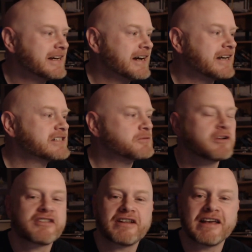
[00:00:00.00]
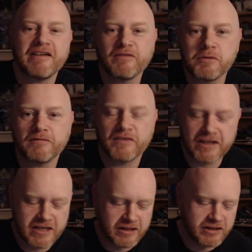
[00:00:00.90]
I just want to thank everyone for
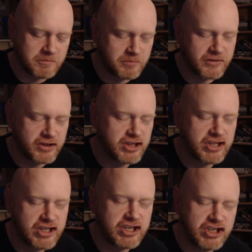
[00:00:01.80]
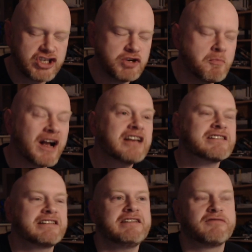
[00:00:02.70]
the, the
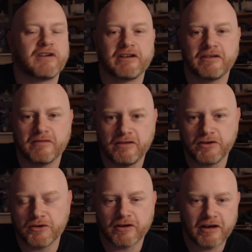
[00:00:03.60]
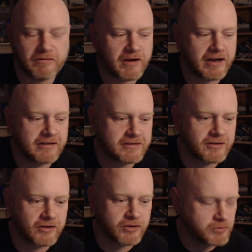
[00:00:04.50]
humongously fun year I've had
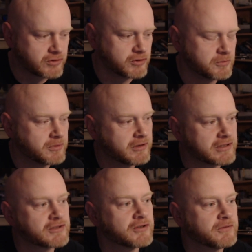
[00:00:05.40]
on YouTube this year.